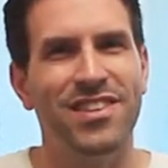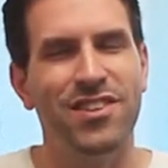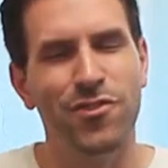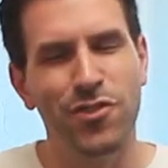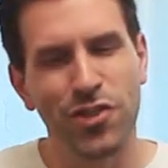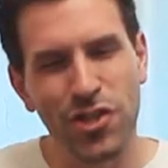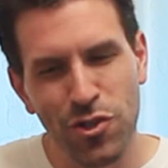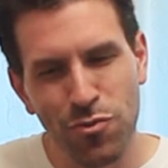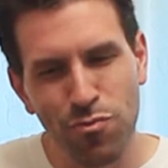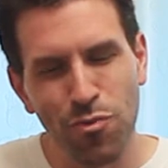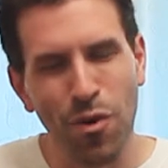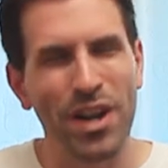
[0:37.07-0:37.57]
And you
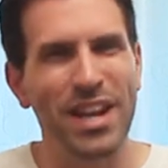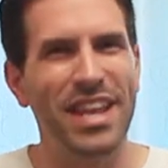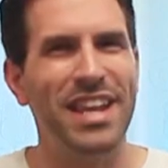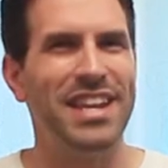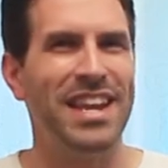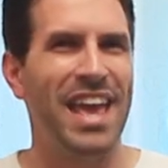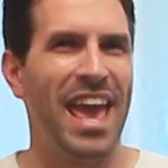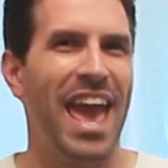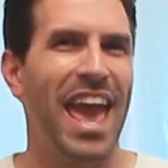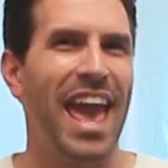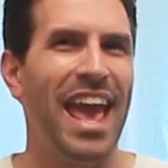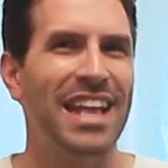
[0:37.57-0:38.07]
just want to
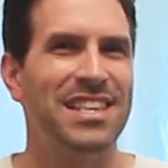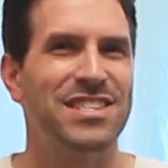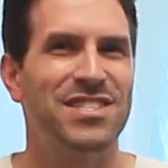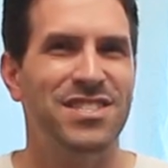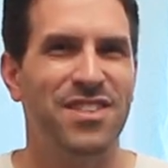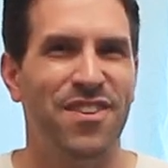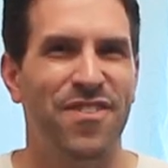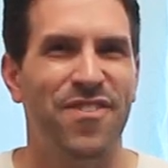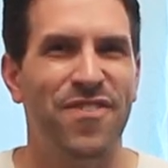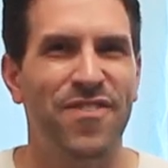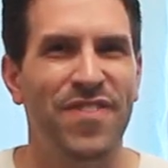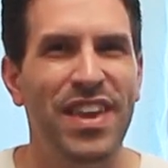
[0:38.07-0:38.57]
enhance
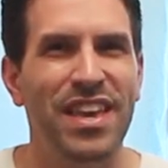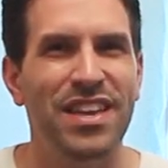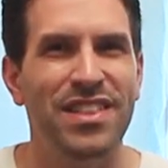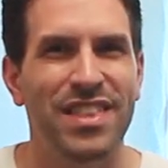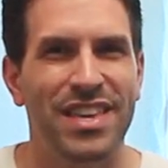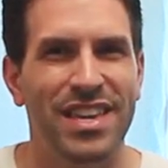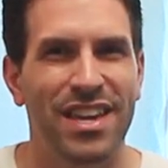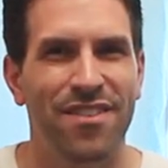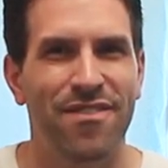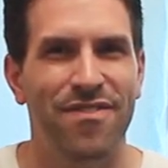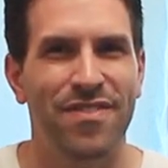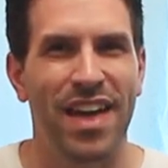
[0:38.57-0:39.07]
the
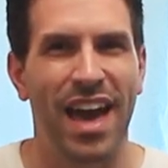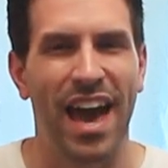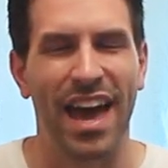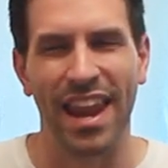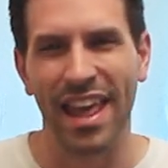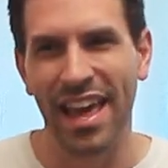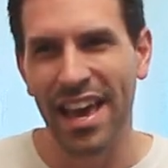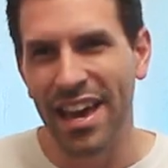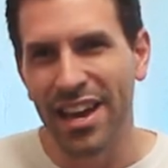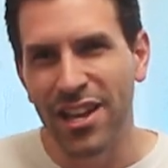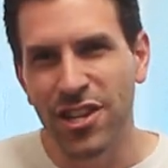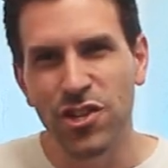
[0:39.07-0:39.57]
feeling of
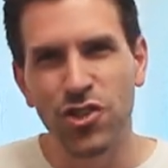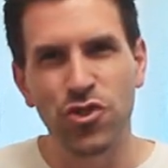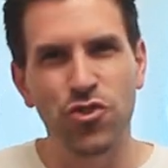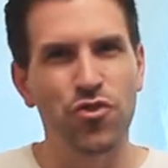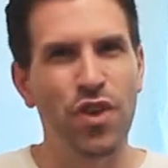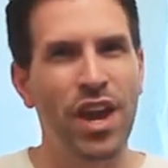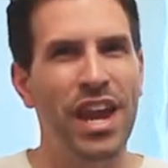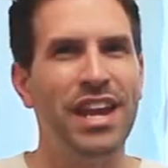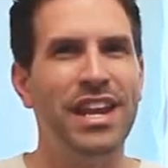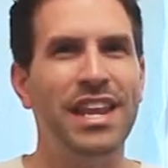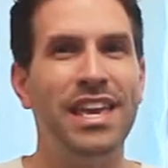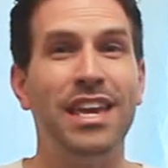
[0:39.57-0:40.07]
that
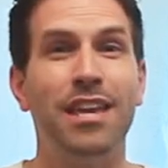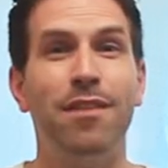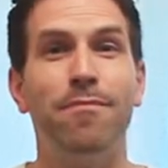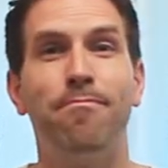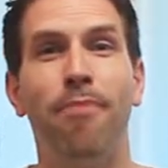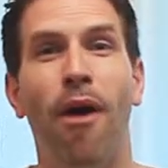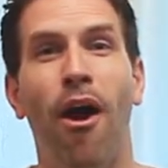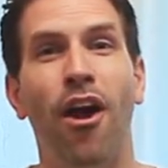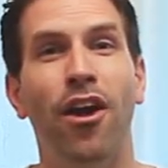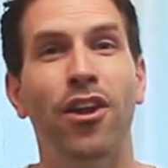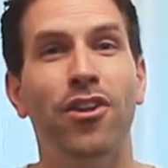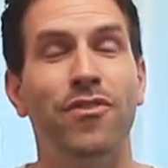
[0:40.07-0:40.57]
trading and
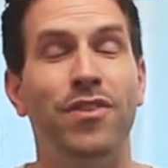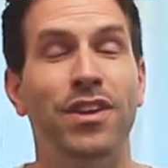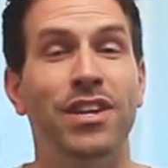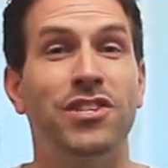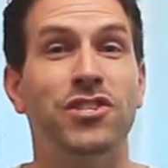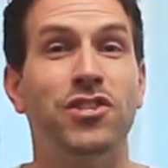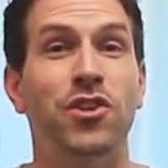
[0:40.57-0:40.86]
bartering.